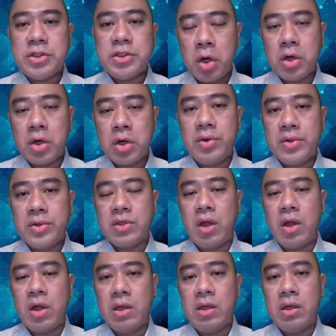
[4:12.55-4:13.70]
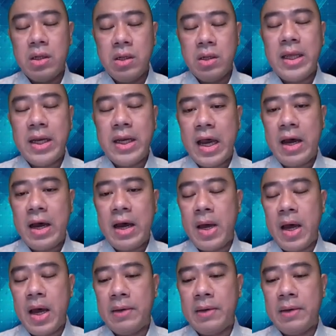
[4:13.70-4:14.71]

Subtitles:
stronger US dollar leading up